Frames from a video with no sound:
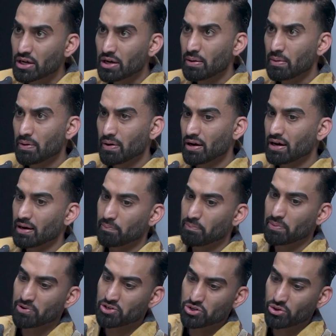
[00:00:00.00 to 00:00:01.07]
Yeah.
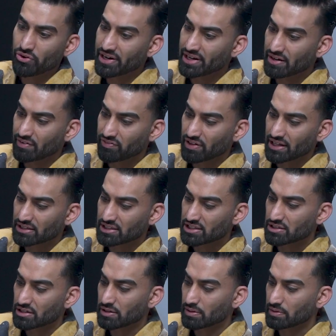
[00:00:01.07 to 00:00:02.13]
But majority of like
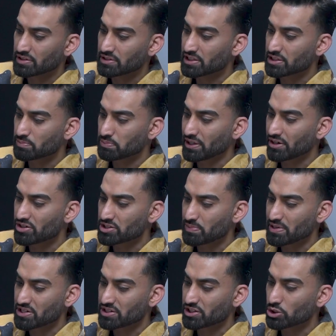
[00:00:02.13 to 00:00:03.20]
these players,
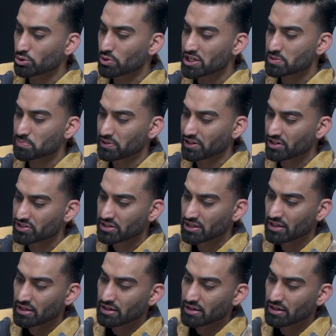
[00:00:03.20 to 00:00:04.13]
especially the US players,